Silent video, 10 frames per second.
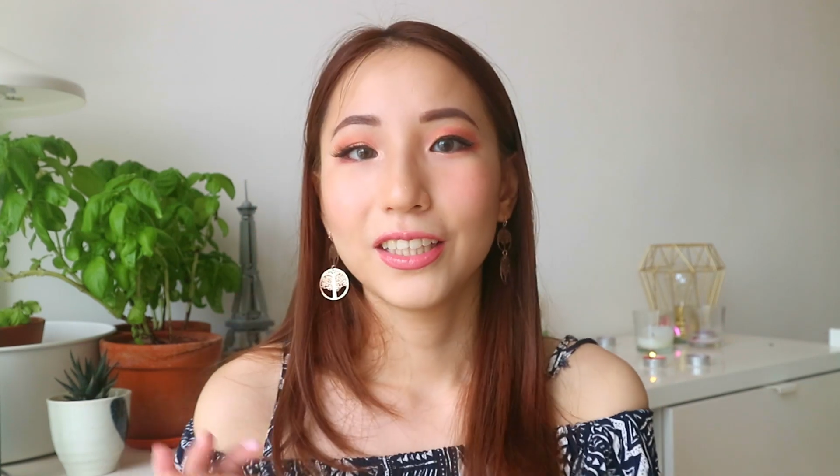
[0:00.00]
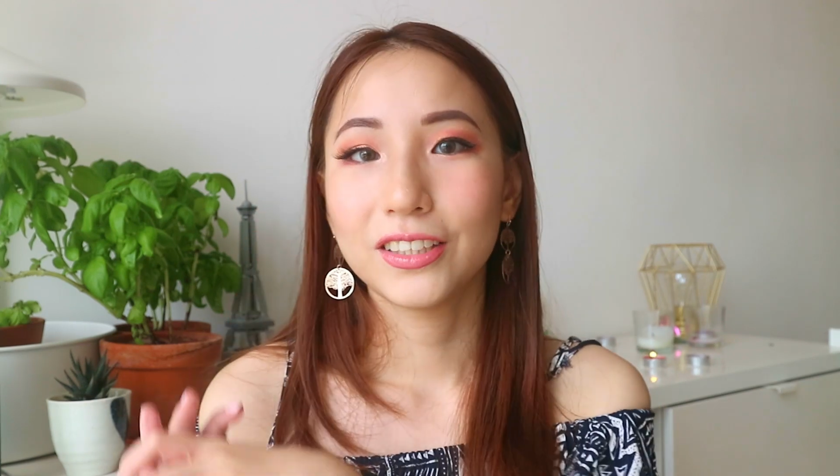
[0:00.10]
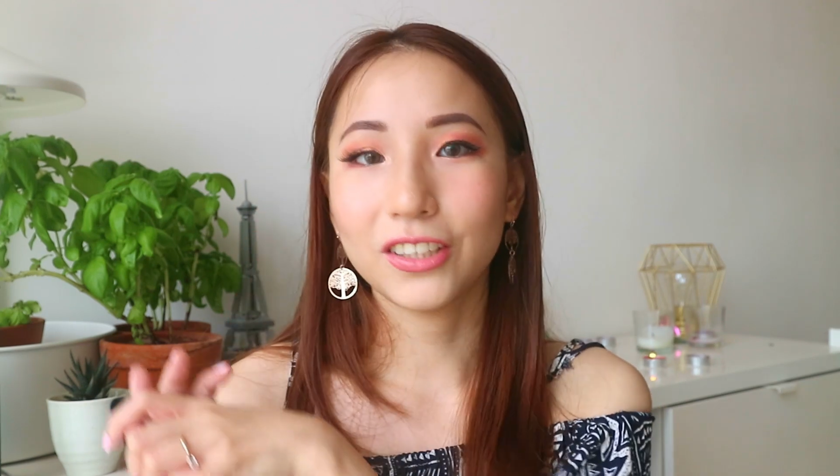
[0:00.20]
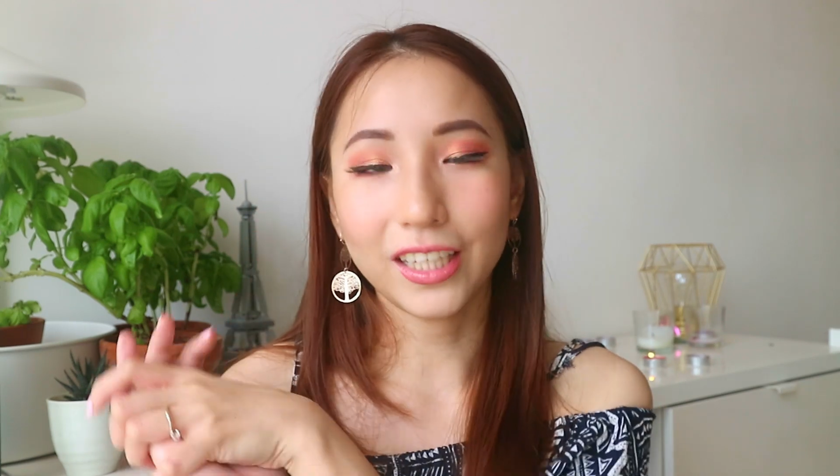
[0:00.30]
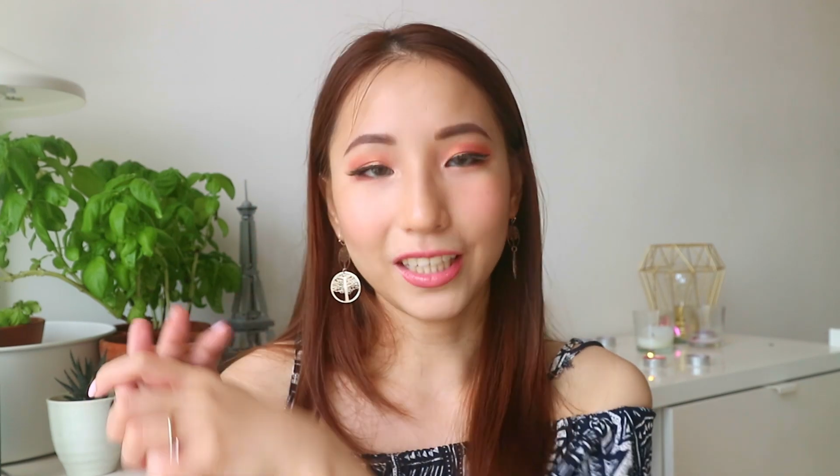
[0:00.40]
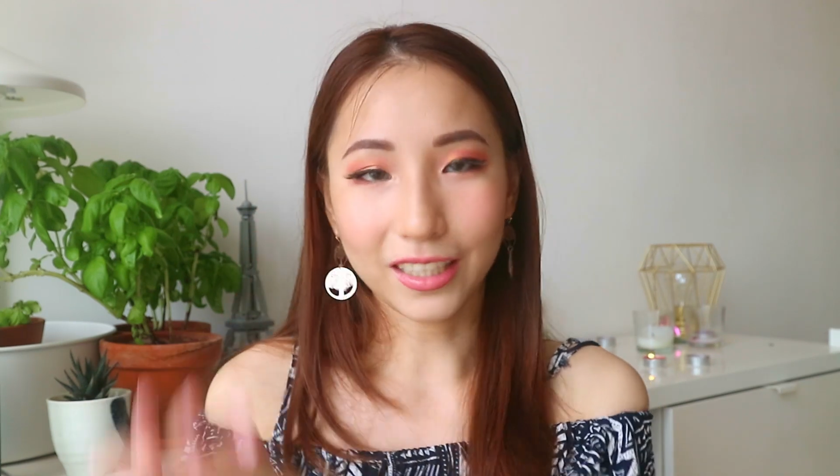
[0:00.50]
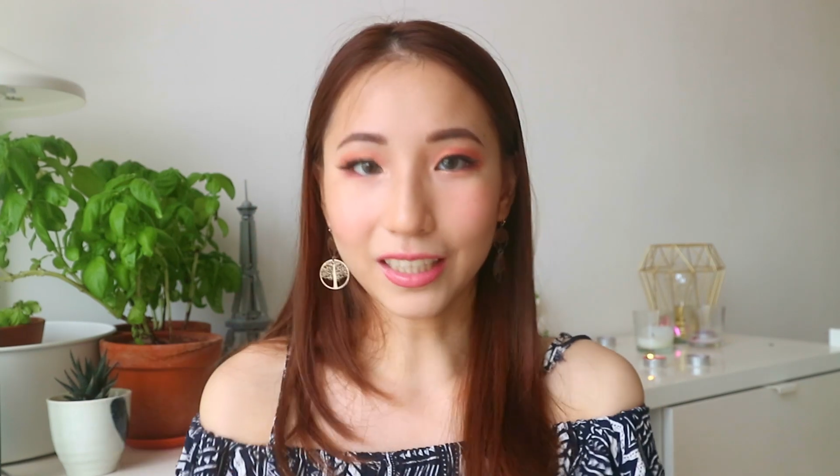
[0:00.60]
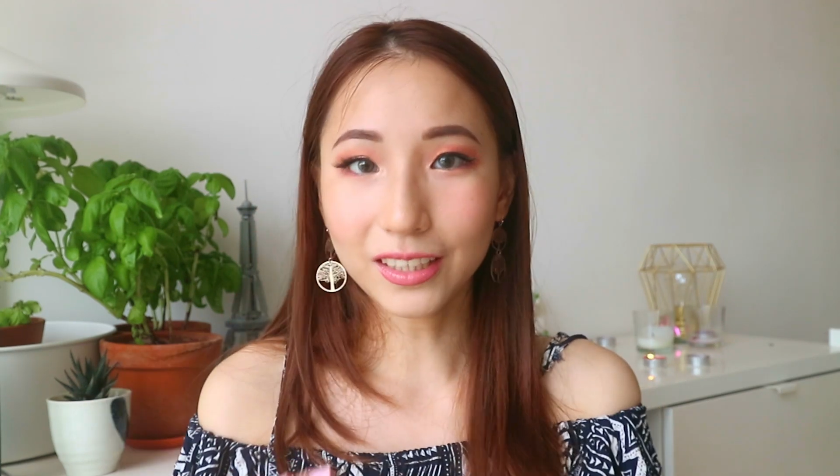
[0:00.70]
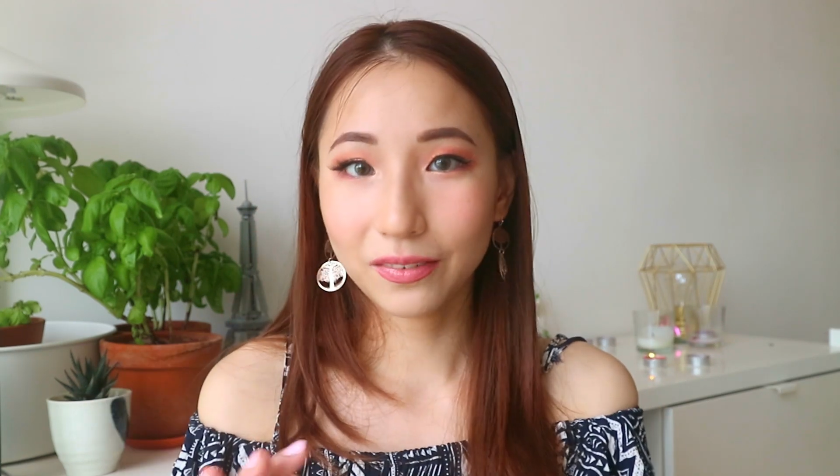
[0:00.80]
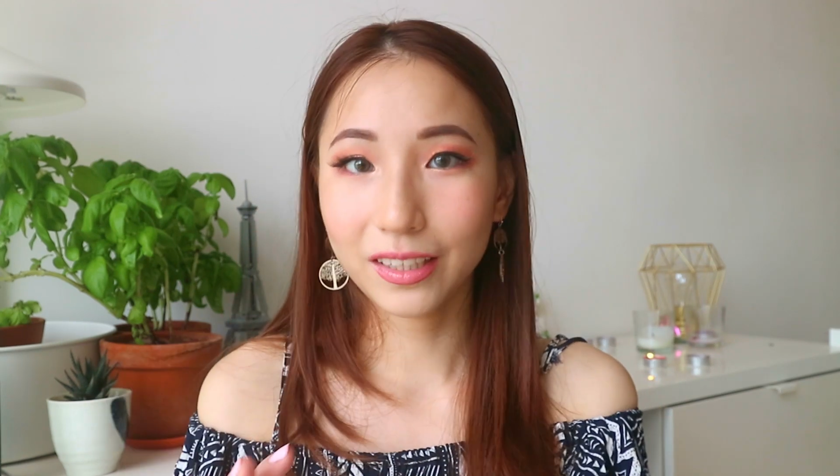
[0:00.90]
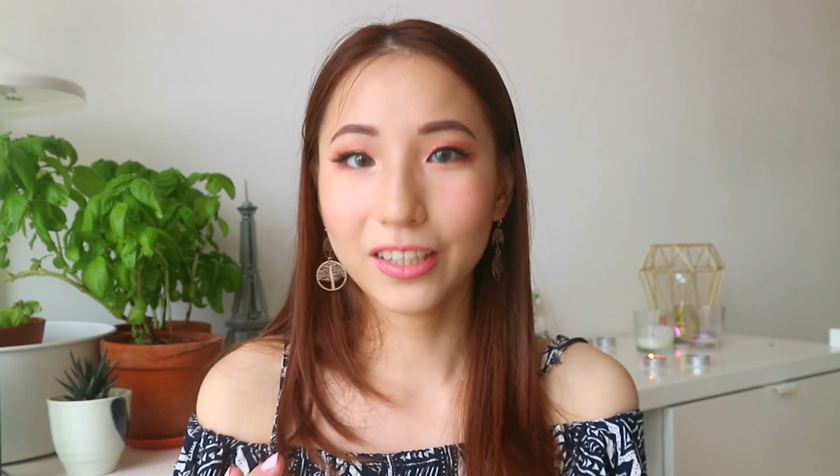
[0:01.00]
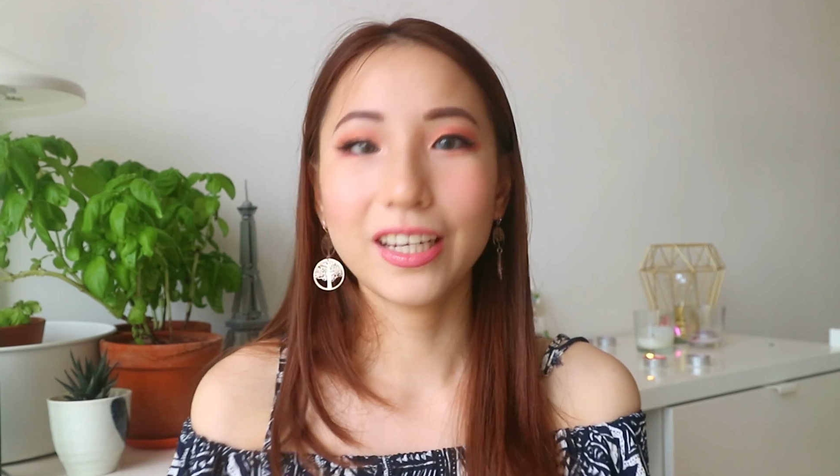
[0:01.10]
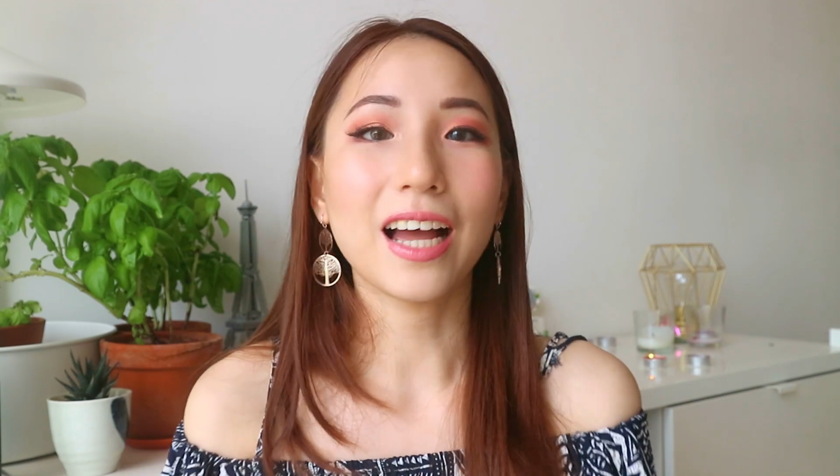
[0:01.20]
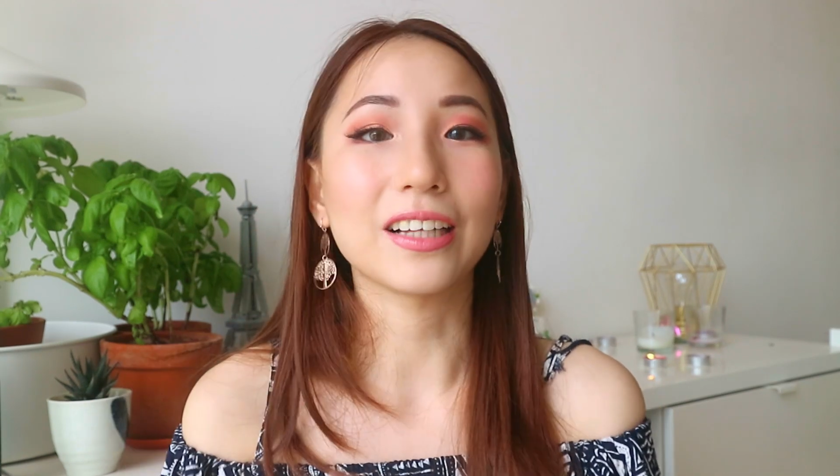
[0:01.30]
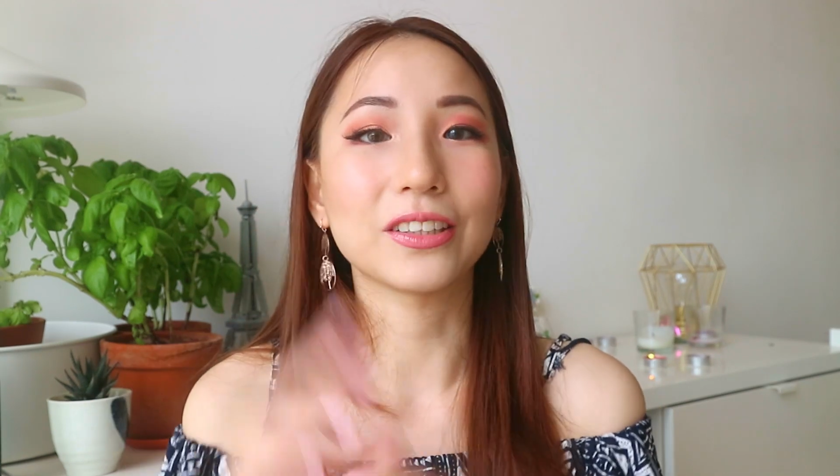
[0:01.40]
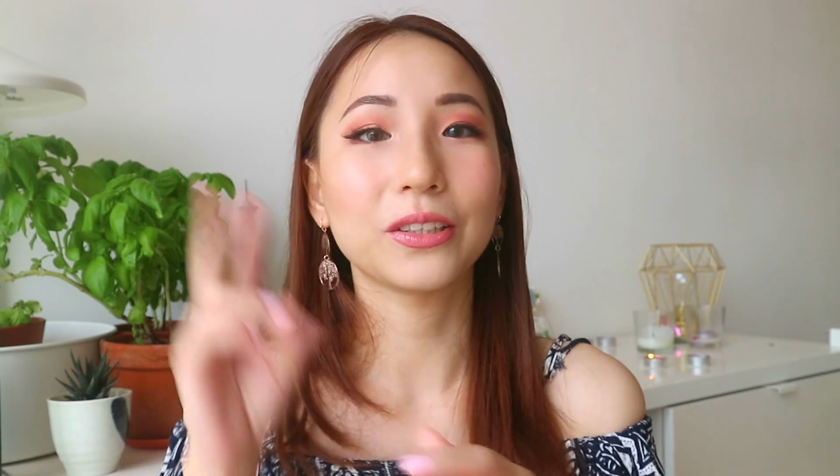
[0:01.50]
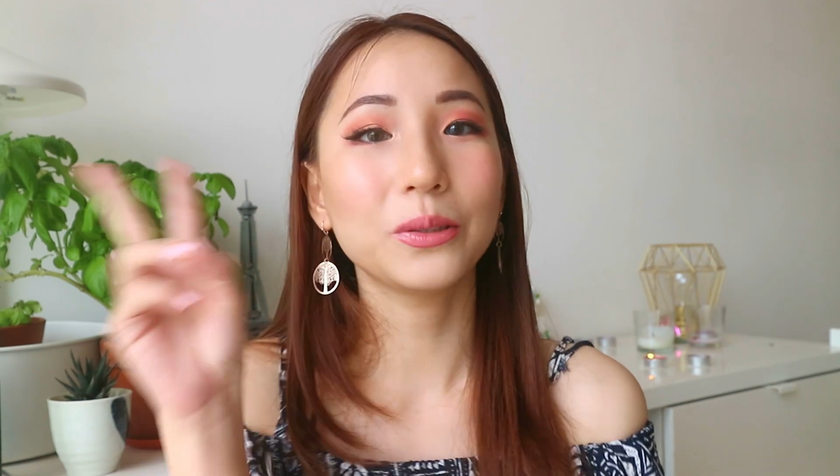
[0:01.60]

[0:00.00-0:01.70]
So in this video there are